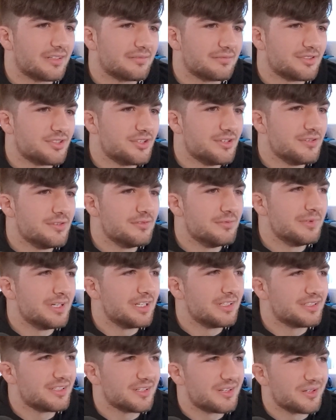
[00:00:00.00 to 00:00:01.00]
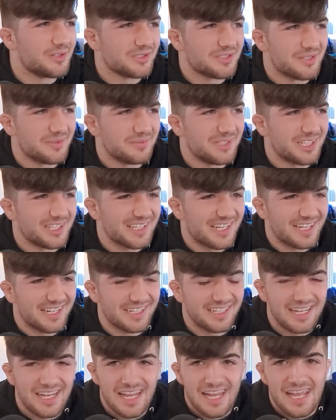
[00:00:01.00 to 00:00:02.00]
2 weeks ago or something like
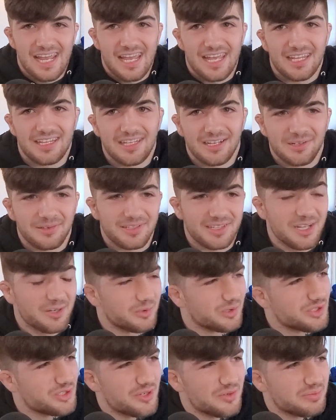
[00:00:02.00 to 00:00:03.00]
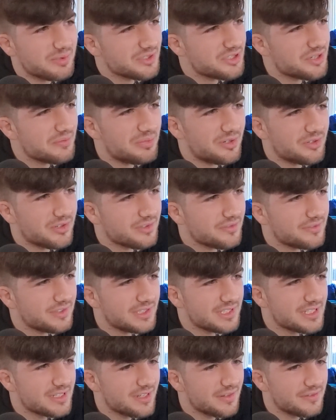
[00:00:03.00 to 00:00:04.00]
that, and they were super supportive and
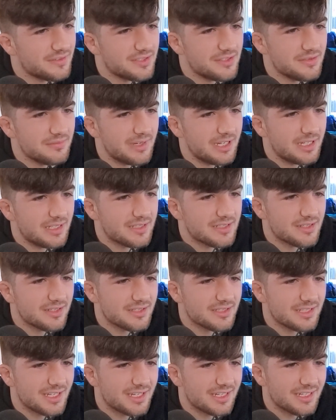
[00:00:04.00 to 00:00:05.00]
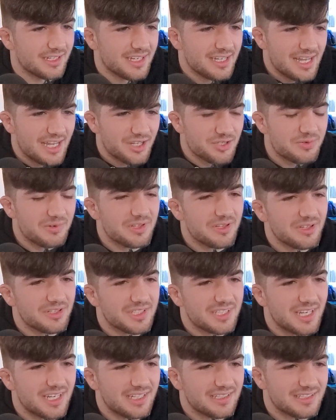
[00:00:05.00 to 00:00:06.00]
stuff too, man. So it's like it's one of those
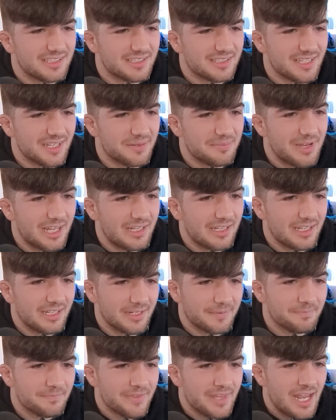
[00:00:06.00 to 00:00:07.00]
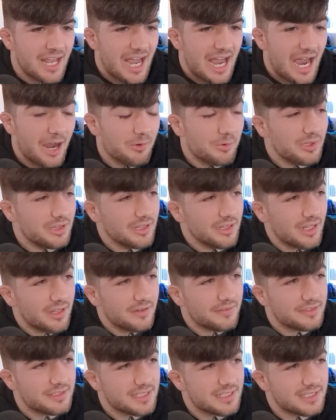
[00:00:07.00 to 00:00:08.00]
things. It's like, man, like I would
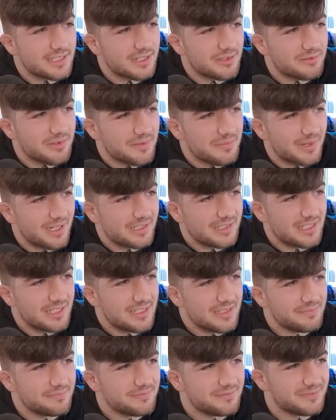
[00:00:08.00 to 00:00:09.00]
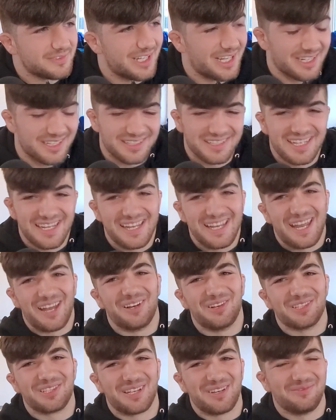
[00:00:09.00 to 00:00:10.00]
love to stick with my team, like.
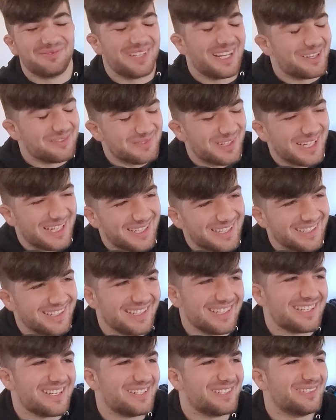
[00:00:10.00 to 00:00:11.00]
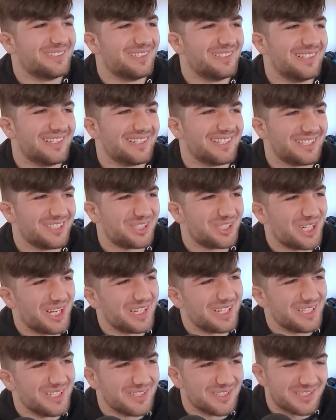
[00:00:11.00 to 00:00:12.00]
And also, I'm kind of like getting a little like
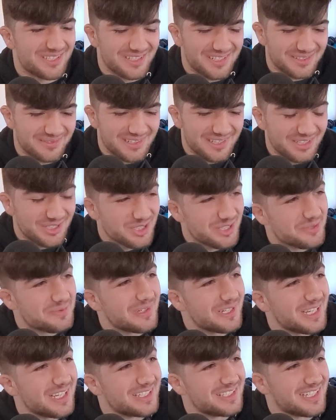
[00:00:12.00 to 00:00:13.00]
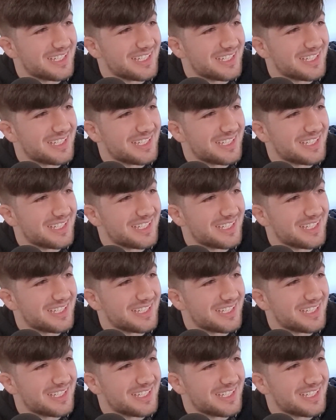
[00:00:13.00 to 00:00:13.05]
shaky just because